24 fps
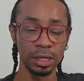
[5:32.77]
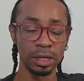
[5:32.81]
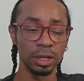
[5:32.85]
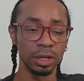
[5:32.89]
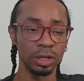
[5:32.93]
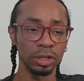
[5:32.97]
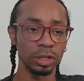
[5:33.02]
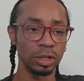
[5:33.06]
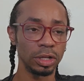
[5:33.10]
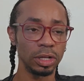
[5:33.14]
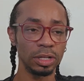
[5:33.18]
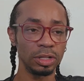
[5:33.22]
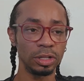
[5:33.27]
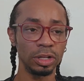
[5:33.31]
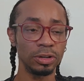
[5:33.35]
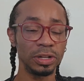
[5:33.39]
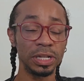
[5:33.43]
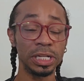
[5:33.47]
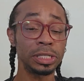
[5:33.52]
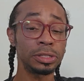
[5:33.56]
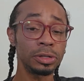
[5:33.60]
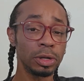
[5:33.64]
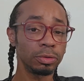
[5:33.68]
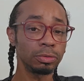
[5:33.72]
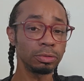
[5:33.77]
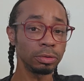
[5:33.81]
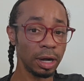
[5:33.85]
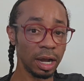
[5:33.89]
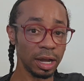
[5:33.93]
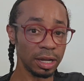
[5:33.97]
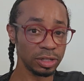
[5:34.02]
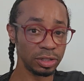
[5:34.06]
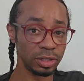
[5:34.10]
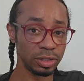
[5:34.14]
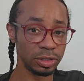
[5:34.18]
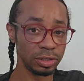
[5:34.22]
There is no
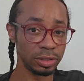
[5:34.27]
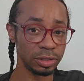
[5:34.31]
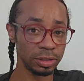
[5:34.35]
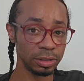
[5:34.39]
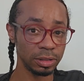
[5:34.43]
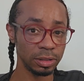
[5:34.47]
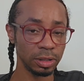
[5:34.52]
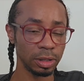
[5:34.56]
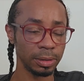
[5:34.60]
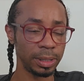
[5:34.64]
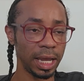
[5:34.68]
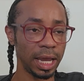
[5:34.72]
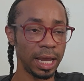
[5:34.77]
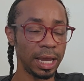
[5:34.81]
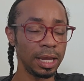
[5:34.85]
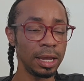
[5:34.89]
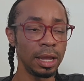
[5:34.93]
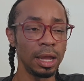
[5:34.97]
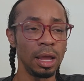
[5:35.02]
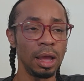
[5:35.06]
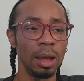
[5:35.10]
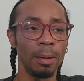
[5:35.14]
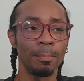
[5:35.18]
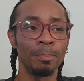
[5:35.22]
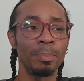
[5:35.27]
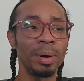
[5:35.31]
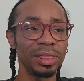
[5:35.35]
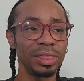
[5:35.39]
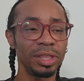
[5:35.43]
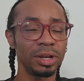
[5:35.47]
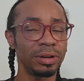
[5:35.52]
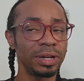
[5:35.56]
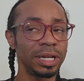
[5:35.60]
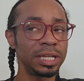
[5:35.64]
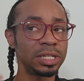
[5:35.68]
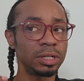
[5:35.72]
rush, okay? But
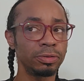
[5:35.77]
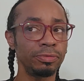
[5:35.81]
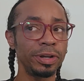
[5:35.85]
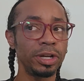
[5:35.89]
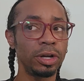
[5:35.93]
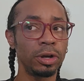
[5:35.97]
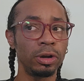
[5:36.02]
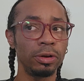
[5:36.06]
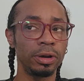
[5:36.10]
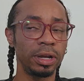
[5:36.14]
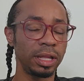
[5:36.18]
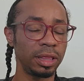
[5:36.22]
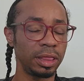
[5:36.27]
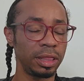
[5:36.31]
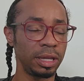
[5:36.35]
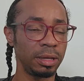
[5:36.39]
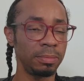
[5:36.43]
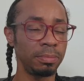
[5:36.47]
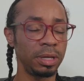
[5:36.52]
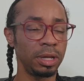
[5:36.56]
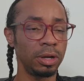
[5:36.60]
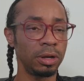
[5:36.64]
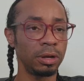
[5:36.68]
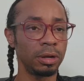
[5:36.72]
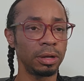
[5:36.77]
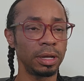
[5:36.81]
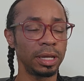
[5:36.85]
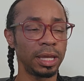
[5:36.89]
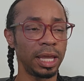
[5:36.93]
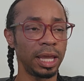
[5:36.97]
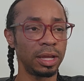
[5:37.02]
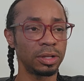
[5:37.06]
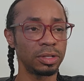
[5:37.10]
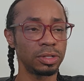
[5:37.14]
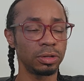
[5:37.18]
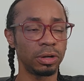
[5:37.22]
there is a recurring theme here,
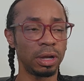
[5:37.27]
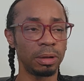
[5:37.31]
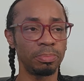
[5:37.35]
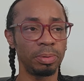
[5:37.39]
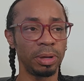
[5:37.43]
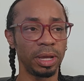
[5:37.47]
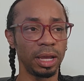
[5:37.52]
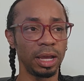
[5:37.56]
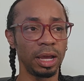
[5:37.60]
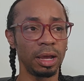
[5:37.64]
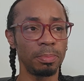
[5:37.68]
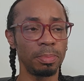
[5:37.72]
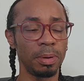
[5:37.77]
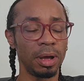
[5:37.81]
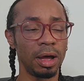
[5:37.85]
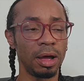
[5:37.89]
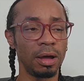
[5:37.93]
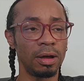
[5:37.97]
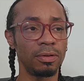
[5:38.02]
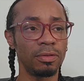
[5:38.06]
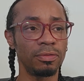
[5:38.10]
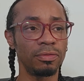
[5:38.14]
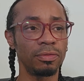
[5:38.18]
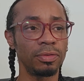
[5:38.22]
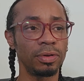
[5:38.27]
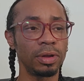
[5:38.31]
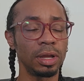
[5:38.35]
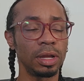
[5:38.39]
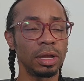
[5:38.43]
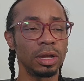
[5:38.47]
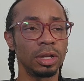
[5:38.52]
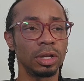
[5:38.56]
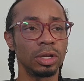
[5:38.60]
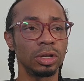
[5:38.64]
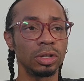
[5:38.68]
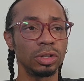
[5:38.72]
Cancer, I'm picking up, of
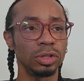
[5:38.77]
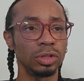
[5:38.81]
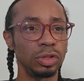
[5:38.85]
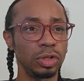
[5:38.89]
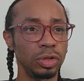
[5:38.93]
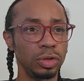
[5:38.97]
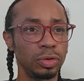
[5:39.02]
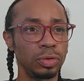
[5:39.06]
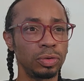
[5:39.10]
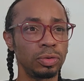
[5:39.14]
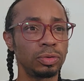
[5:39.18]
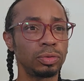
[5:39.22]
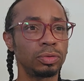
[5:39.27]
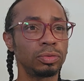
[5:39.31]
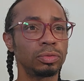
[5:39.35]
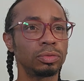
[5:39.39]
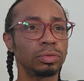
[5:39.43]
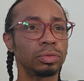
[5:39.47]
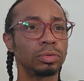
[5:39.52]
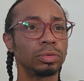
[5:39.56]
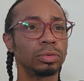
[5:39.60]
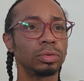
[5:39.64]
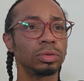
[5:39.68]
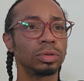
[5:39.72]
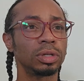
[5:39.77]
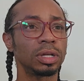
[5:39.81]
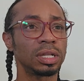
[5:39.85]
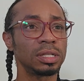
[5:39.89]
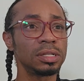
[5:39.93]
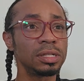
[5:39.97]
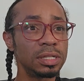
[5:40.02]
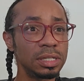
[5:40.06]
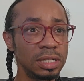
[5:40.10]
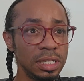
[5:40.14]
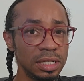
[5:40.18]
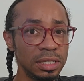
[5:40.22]
you
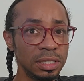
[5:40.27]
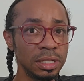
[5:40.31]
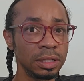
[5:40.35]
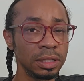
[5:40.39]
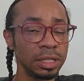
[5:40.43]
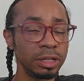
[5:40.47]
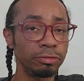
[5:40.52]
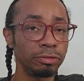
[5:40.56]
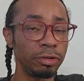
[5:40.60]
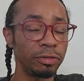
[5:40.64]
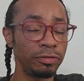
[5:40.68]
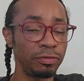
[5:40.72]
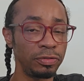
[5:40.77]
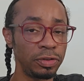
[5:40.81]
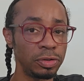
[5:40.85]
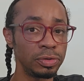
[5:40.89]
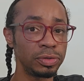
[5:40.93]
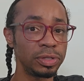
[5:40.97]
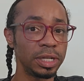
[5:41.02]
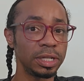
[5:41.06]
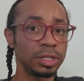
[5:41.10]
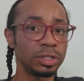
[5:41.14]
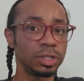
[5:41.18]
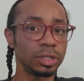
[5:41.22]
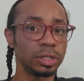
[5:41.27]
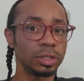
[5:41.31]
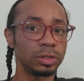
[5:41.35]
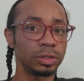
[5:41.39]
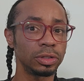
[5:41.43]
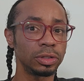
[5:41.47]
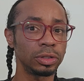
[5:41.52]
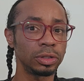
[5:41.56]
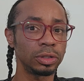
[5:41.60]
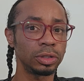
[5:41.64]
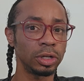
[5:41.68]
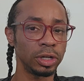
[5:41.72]
consistently refusing to
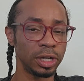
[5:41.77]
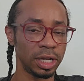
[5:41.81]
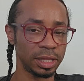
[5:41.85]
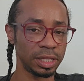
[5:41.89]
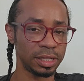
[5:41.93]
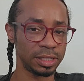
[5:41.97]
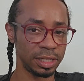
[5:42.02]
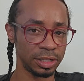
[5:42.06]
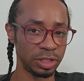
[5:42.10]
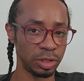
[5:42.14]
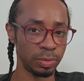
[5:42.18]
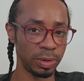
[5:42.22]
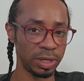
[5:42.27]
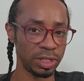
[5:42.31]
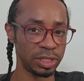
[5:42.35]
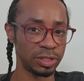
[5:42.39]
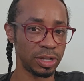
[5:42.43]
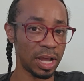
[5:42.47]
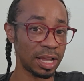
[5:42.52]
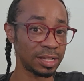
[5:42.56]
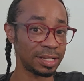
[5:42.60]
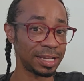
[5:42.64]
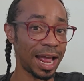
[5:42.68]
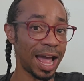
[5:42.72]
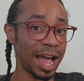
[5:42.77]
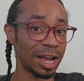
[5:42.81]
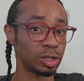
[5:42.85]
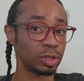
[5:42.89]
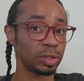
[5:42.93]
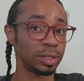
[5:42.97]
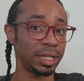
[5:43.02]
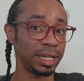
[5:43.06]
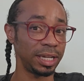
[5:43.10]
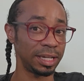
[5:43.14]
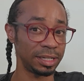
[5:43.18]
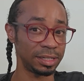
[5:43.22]
look at the situation as it
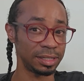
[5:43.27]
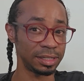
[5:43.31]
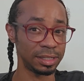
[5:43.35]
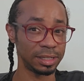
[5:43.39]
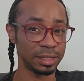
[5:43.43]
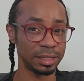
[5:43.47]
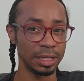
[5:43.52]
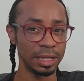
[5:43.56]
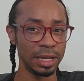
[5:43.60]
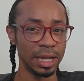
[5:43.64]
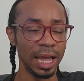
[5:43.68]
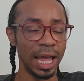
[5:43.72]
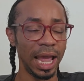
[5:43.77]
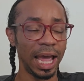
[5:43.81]
actually is.